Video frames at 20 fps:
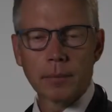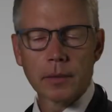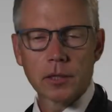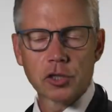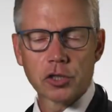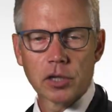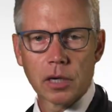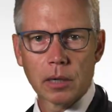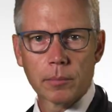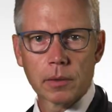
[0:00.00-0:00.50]
the
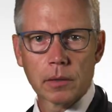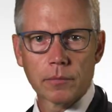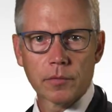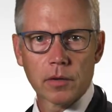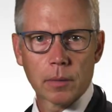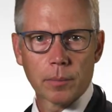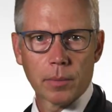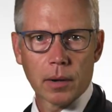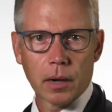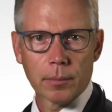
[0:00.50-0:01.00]
chairman of the
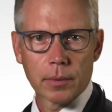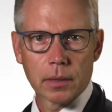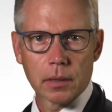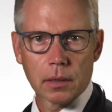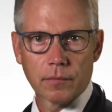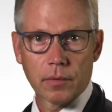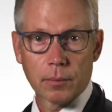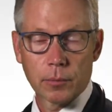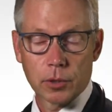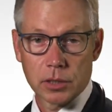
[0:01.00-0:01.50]
Department
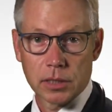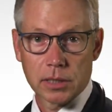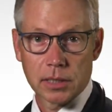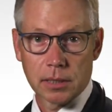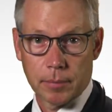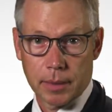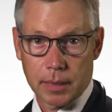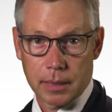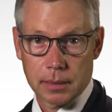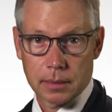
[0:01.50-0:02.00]
of Emergency
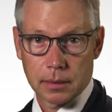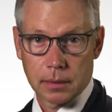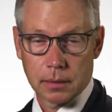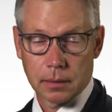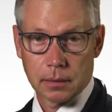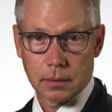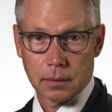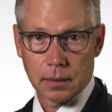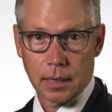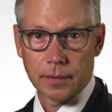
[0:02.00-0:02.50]
Medicine
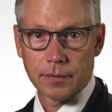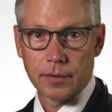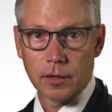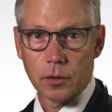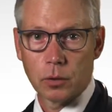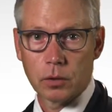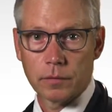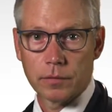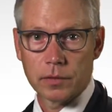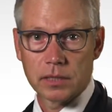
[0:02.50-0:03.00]
at the
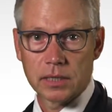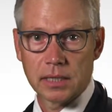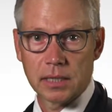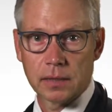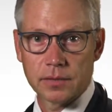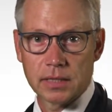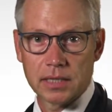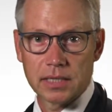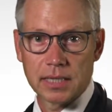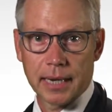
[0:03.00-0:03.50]
University of
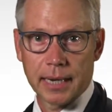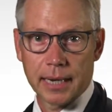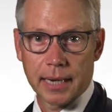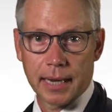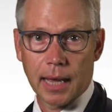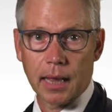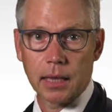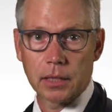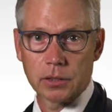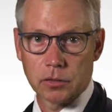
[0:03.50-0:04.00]
Cincinnati
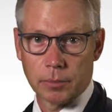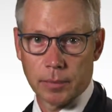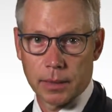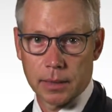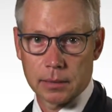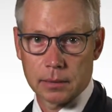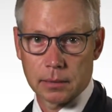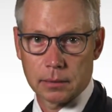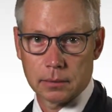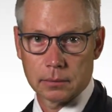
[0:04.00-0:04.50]
College of
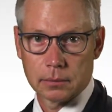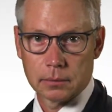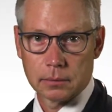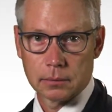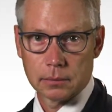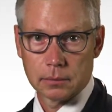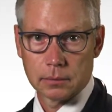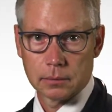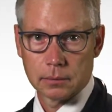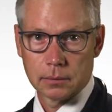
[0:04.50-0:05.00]
Medicine.
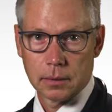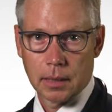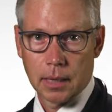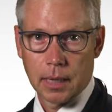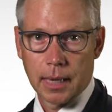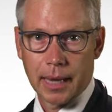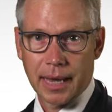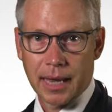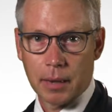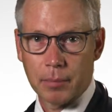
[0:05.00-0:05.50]

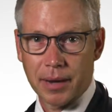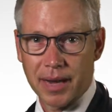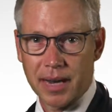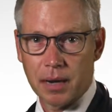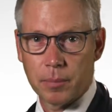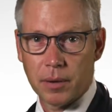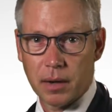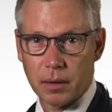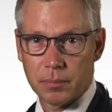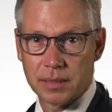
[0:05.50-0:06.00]
And my
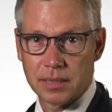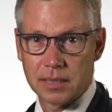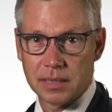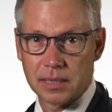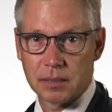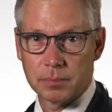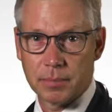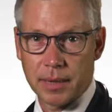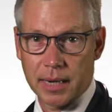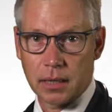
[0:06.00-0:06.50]
department
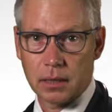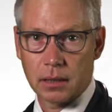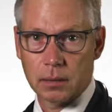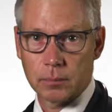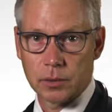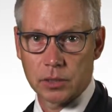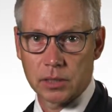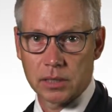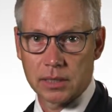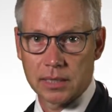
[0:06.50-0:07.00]
sees medical
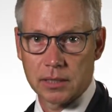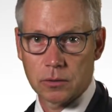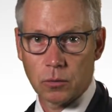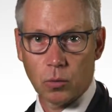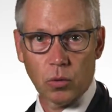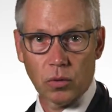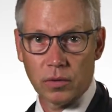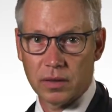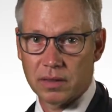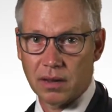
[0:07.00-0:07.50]
emergencies
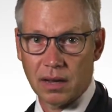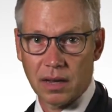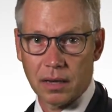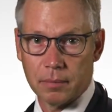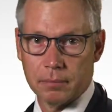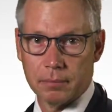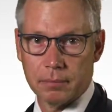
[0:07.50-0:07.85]
all the time.